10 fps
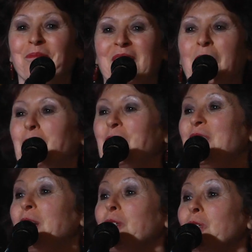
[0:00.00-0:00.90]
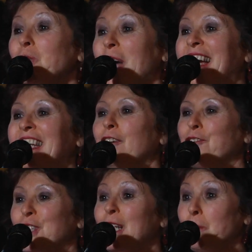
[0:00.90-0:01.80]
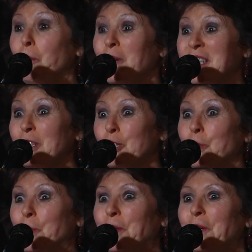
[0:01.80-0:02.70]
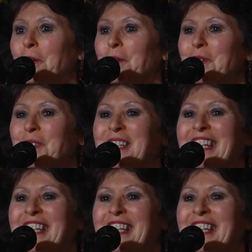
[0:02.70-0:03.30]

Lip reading: They were a secret society of 6 boys and 2 girls.